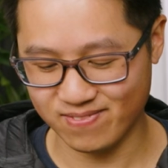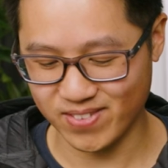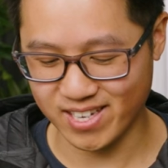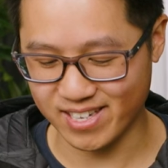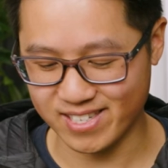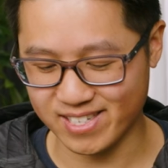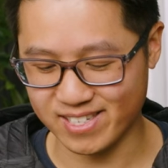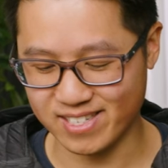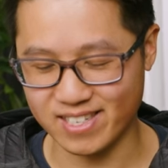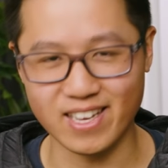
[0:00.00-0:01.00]

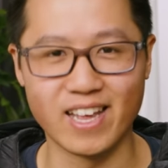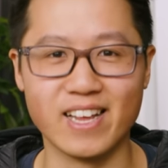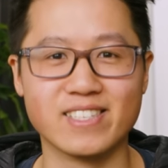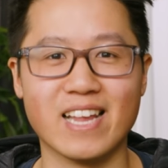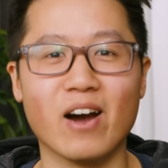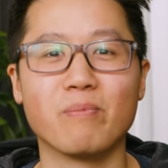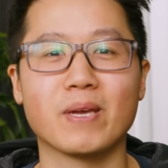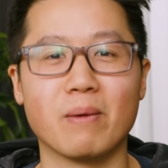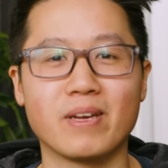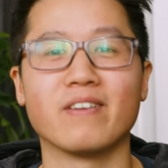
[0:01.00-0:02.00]
because it is now
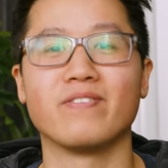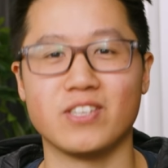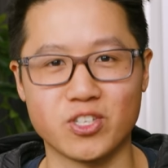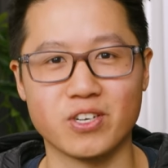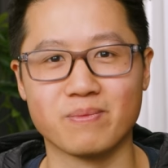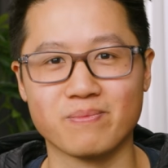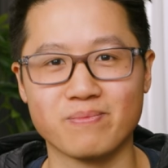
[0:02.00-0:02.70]
becoming a feature.